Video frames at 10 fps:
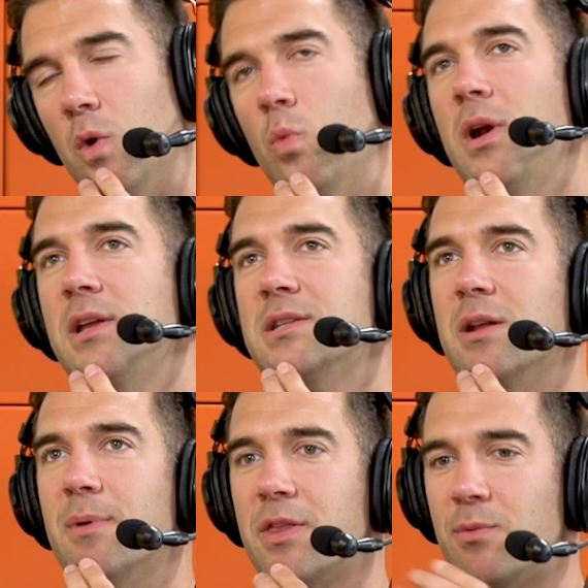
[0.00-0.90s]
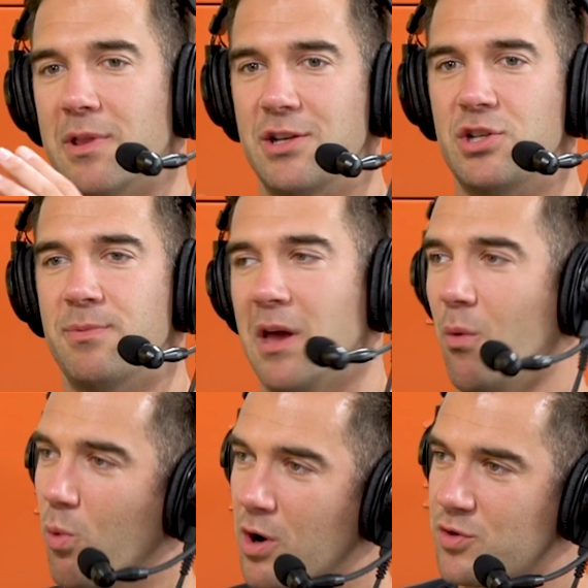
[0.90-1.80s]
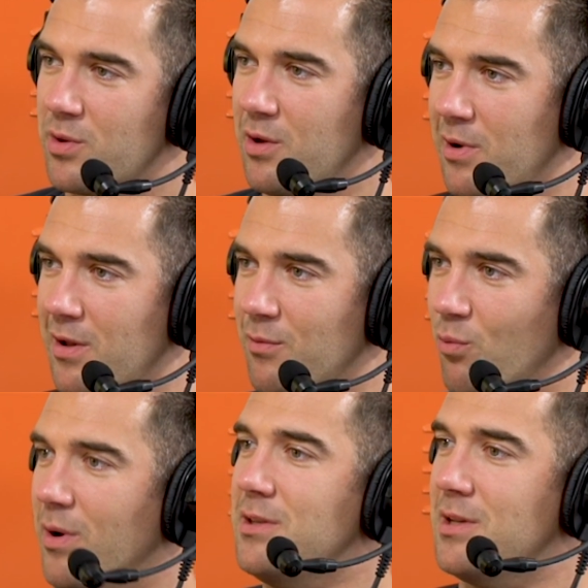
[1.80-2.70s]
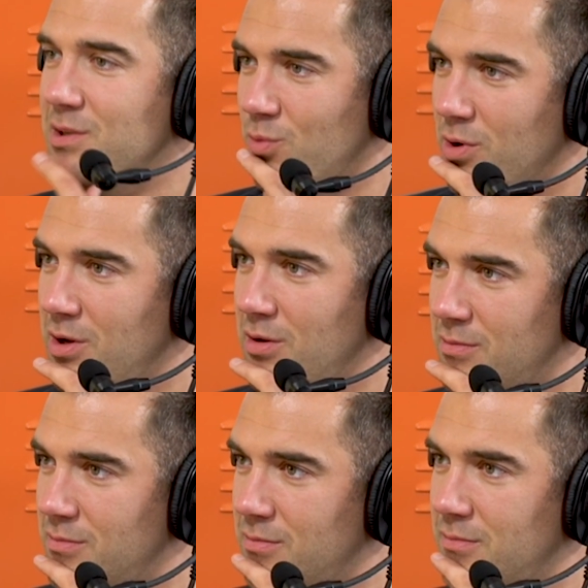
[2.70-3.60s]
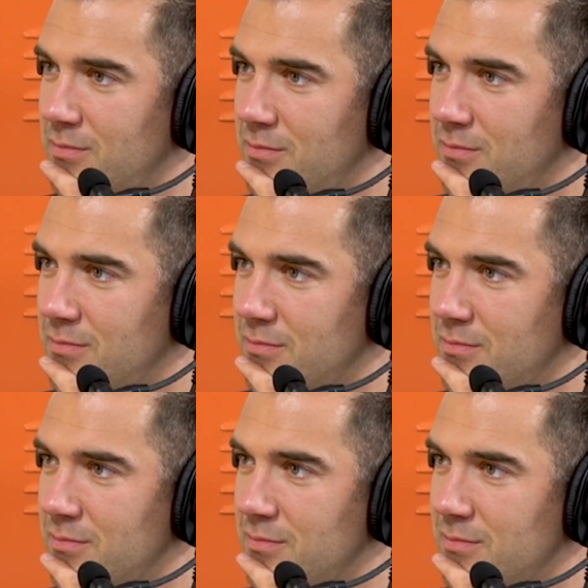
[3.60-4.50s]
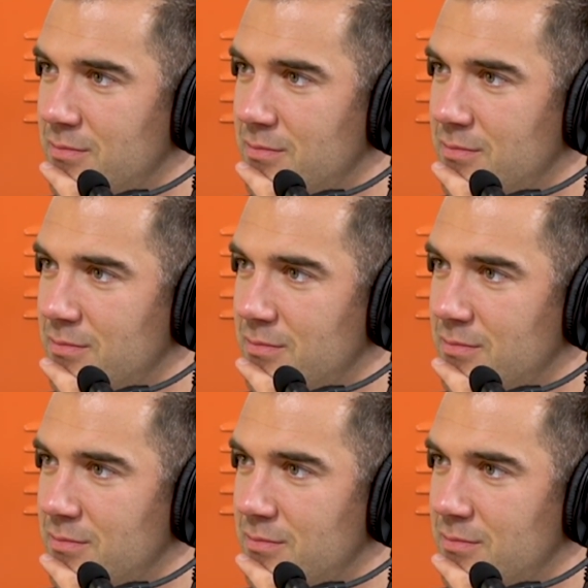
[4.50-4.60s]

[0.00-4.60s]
What is it about the relationship that works really well and what doesn't work? Oh,